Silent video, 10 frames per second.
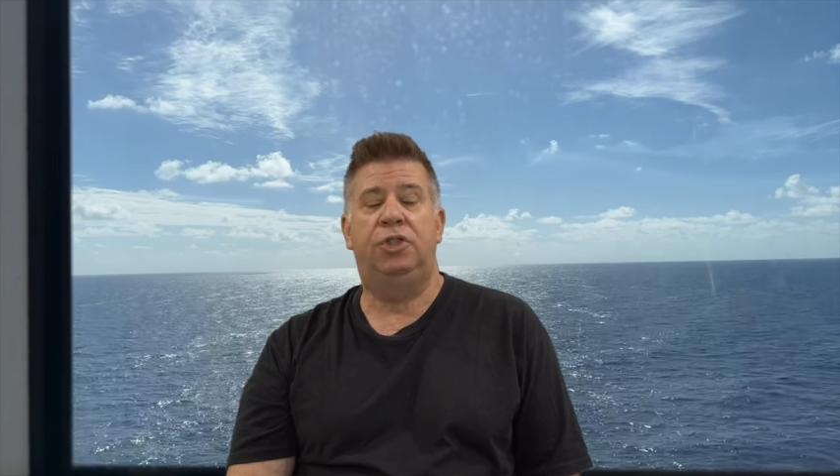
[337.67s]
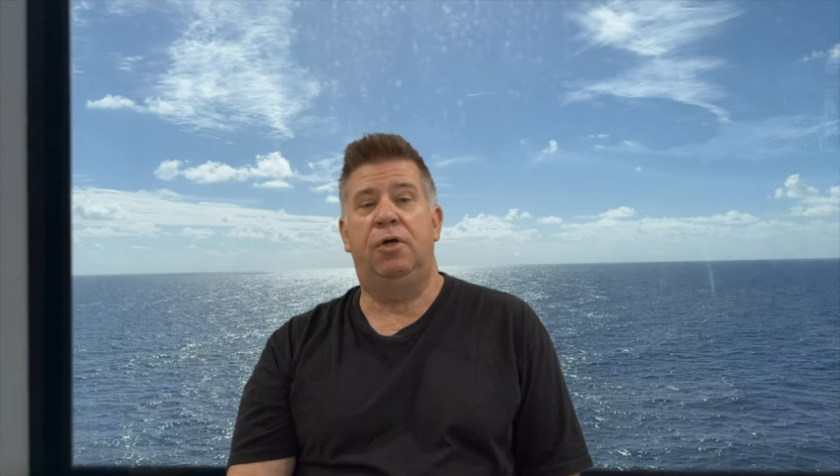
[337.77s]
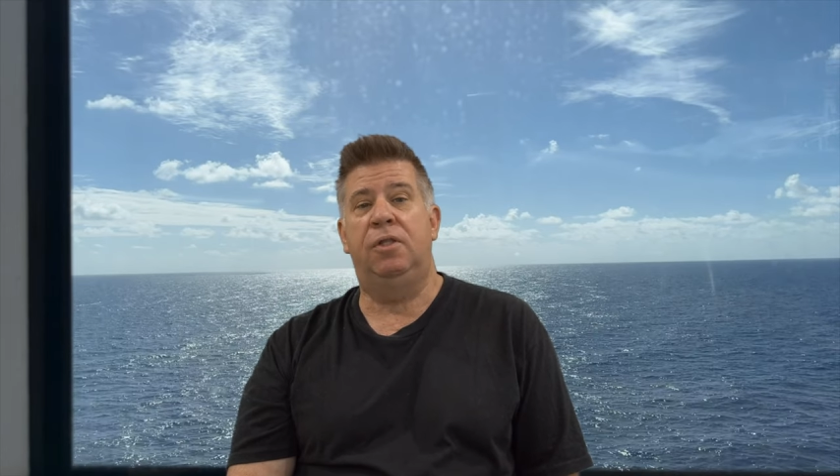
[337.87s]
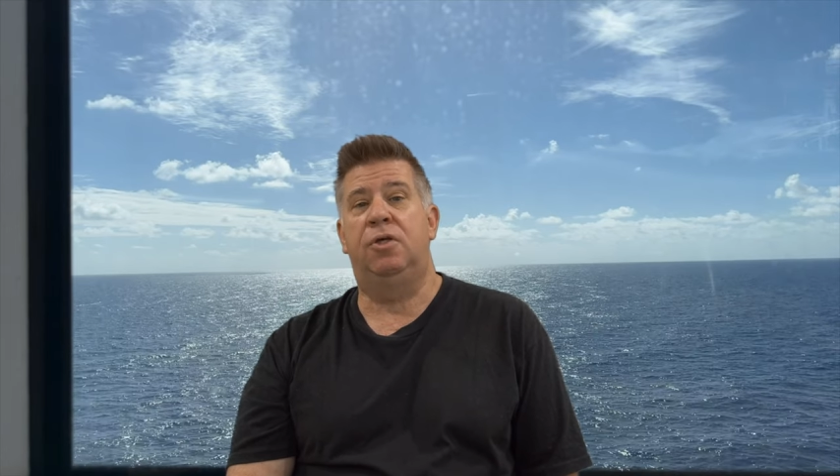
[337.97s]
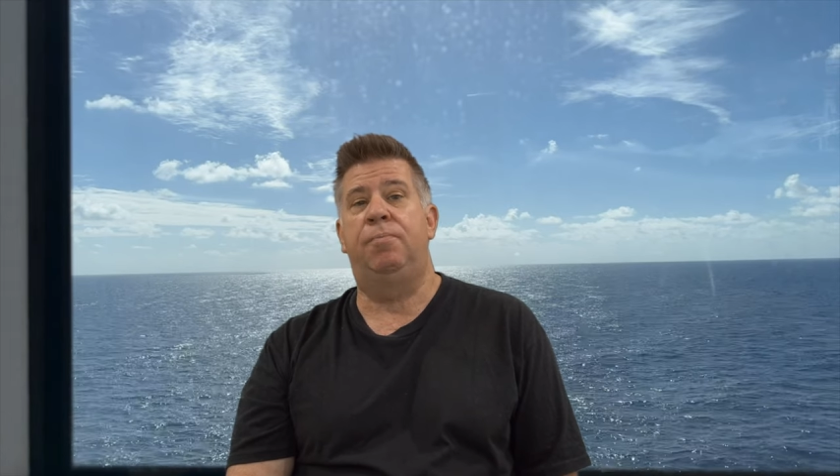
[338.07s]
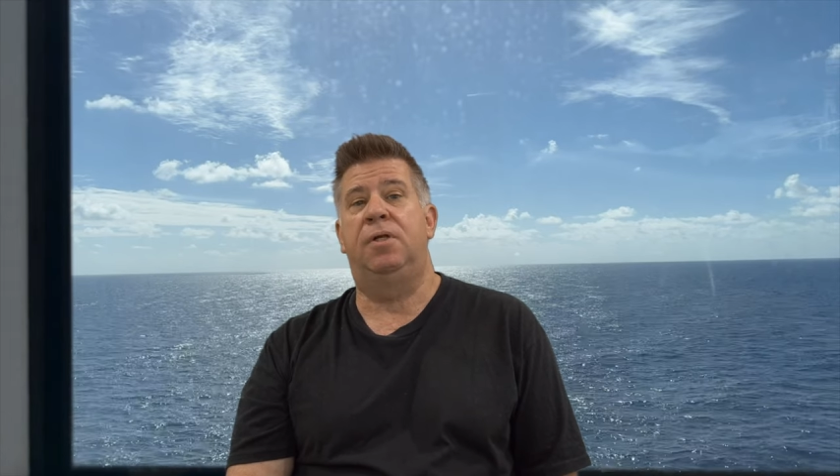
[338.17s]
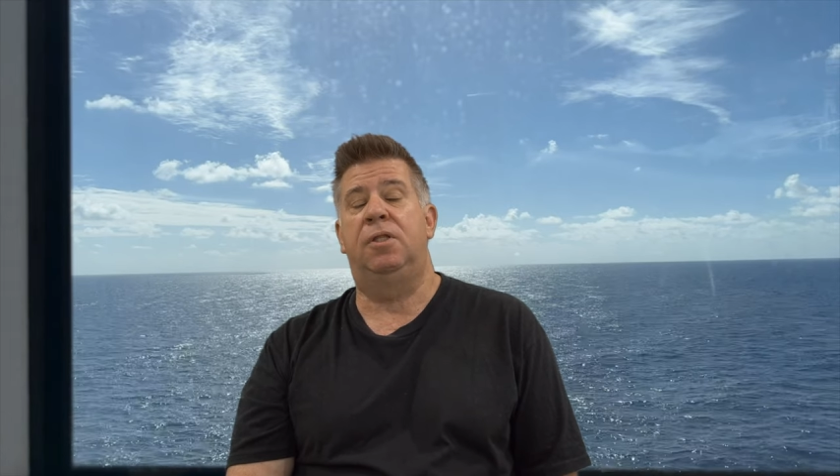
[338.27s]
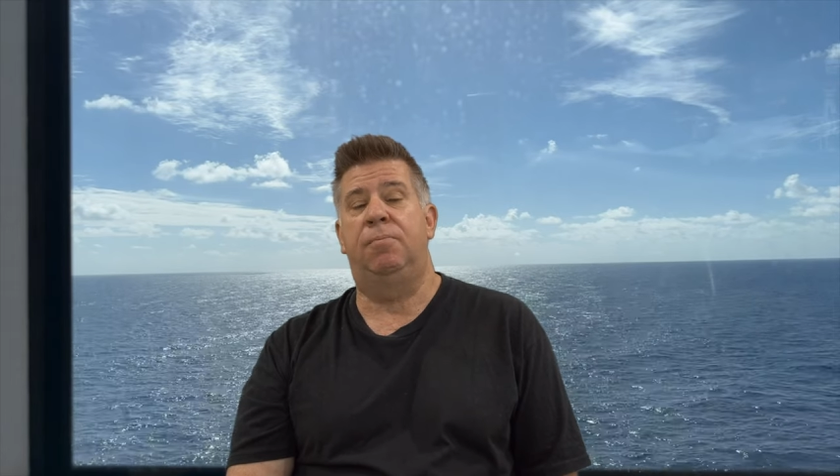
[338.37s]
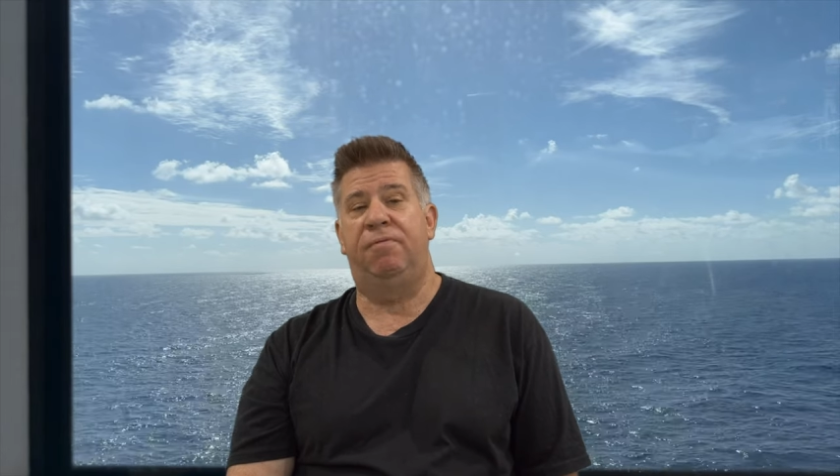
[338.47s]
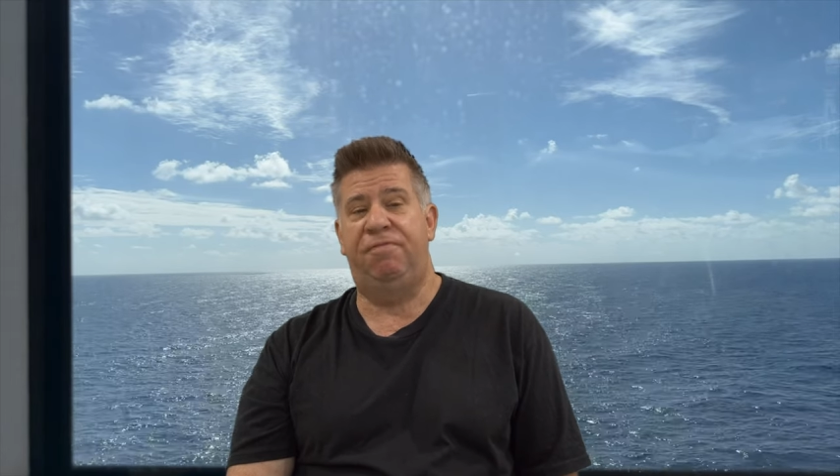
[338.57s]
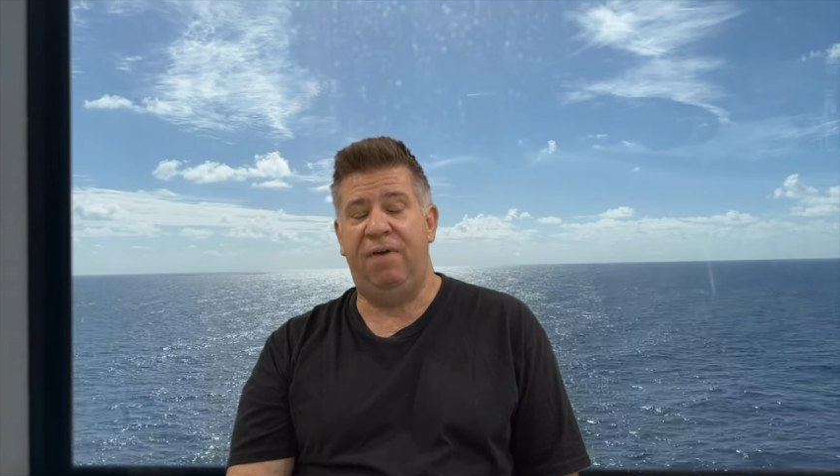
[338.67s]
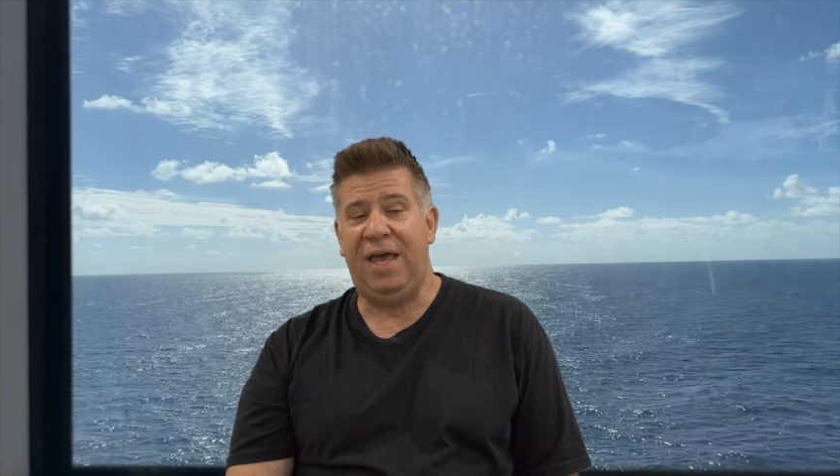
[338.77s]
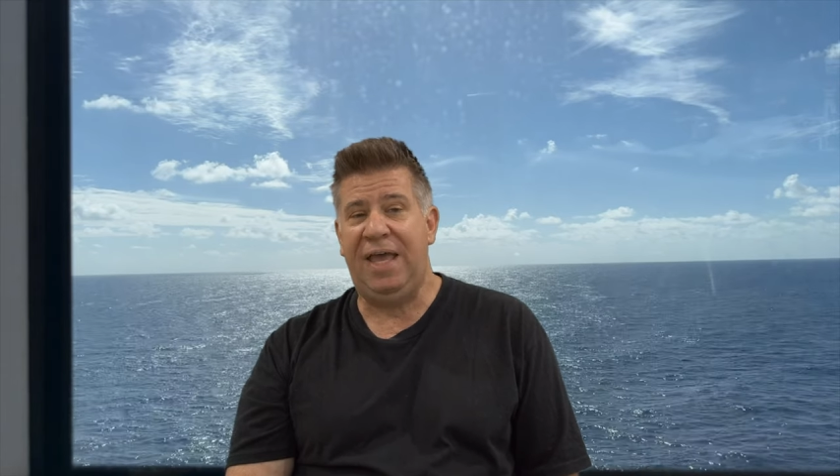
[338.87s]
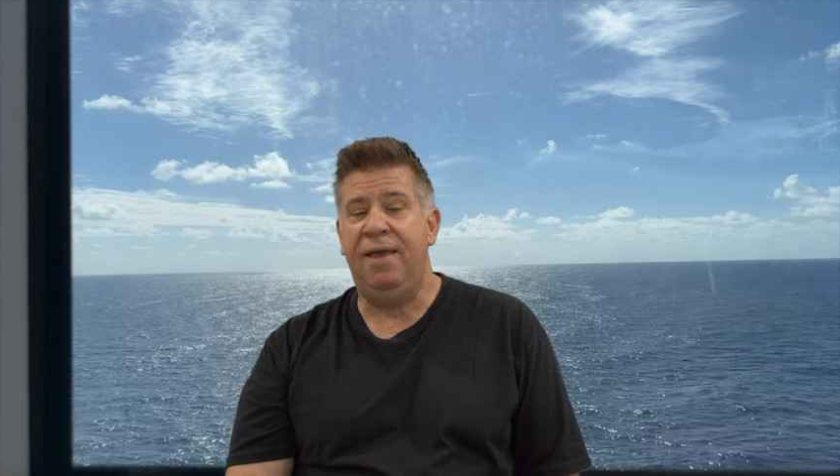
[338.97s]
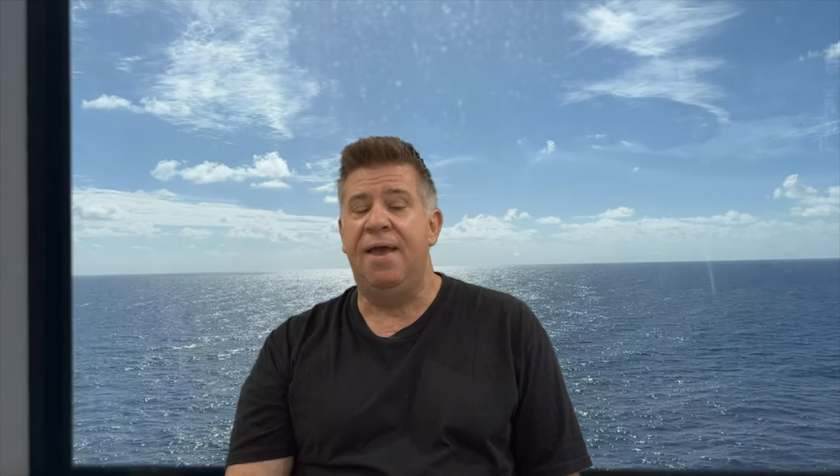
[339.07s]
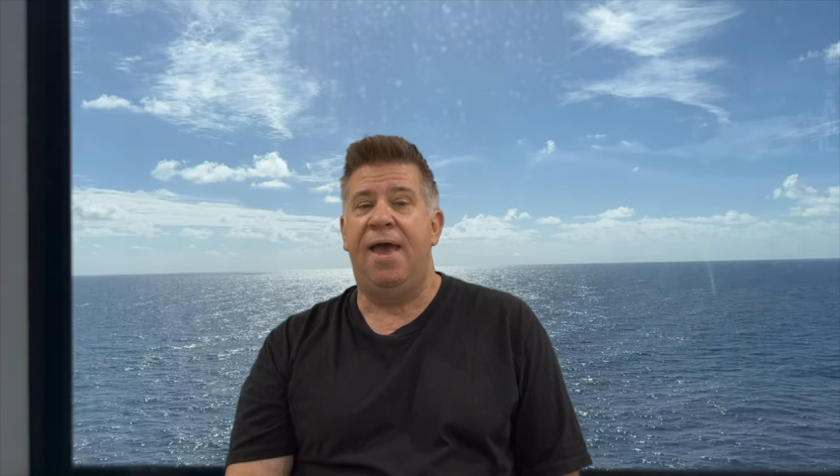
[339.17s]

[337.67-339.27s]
show you a little bit of the buffet